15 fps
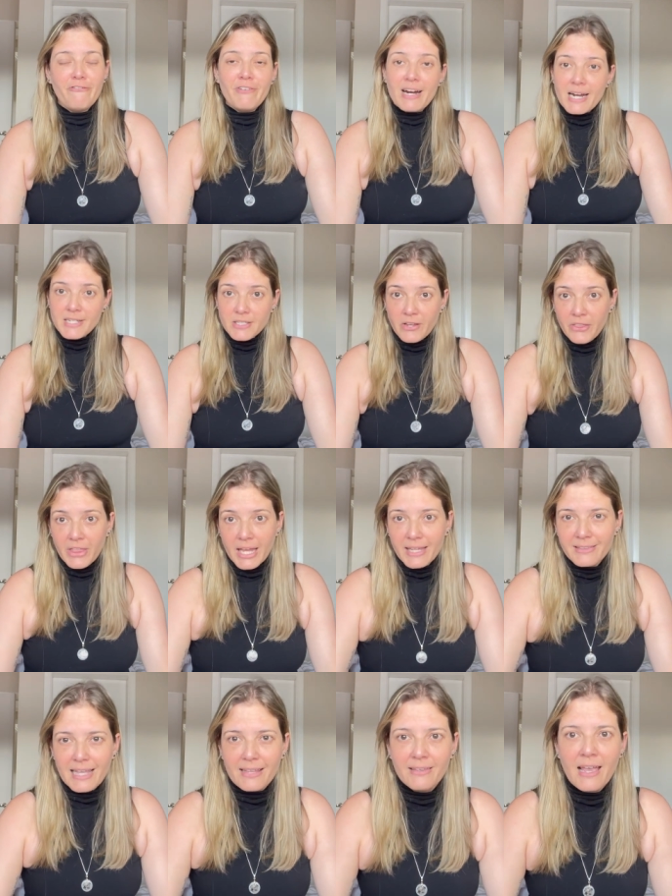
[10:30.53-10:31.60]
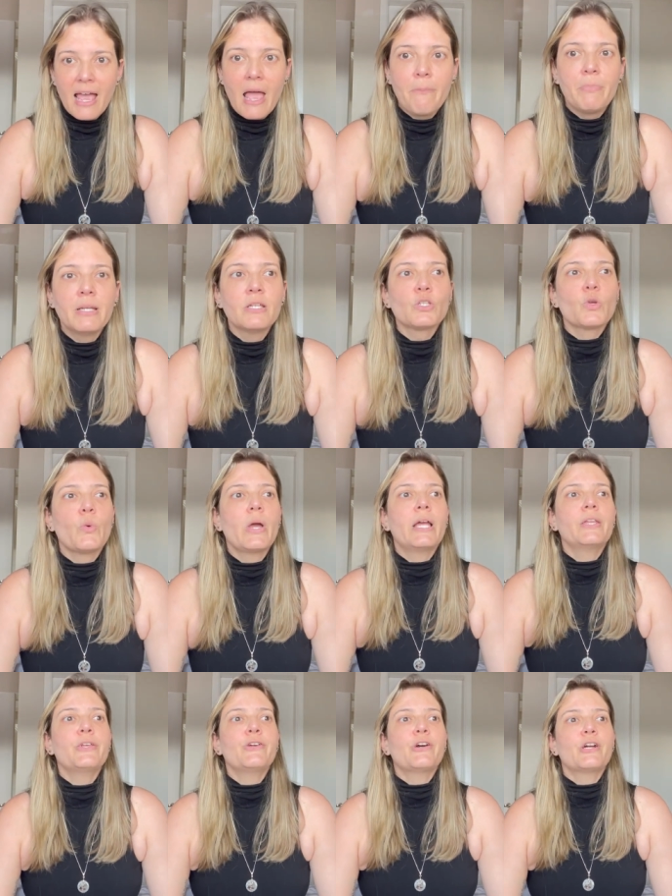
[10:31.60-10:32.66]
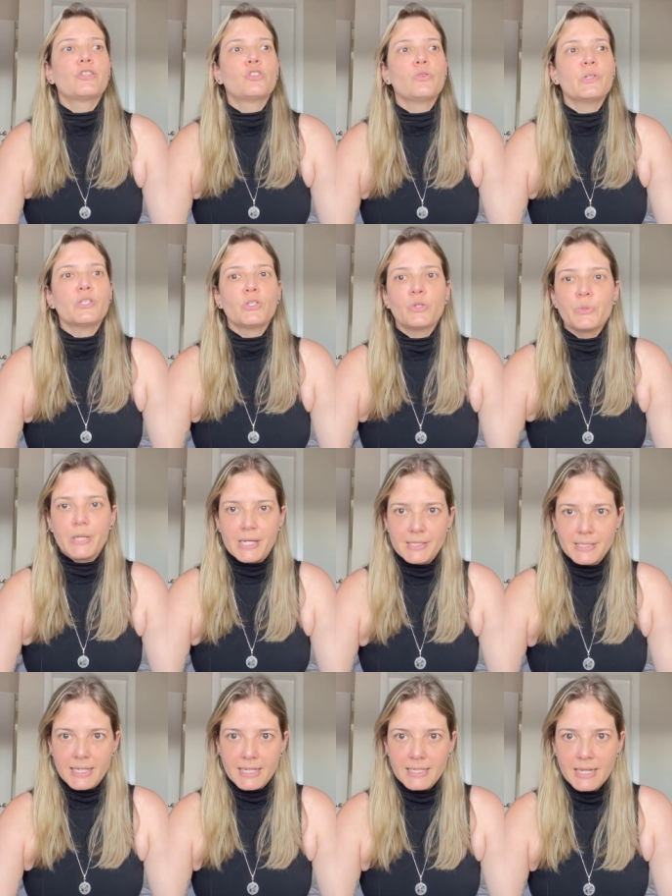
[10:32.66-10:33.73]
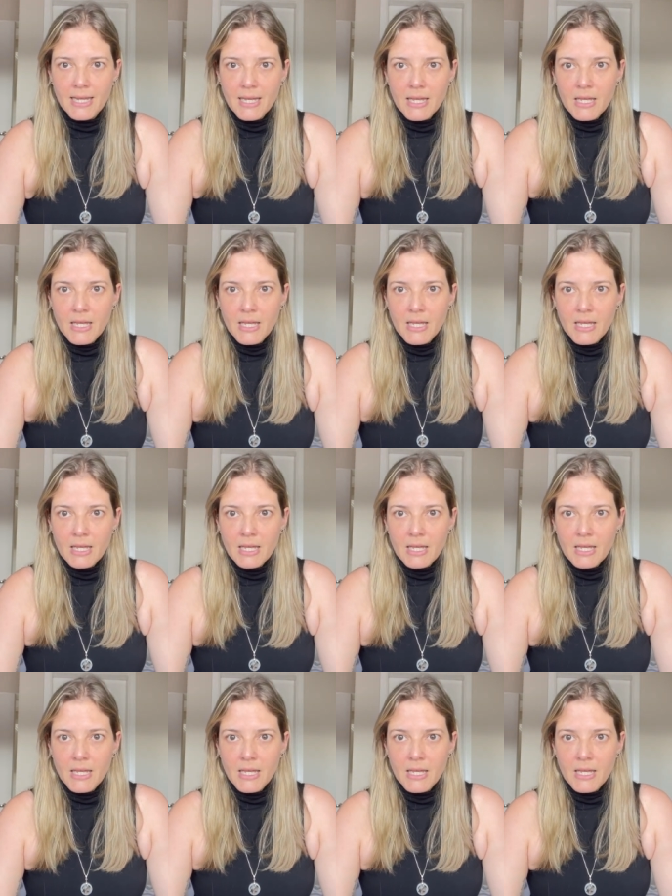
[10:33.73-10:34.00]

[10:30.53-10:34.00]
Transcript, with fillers: first thing that happens when you're too stressed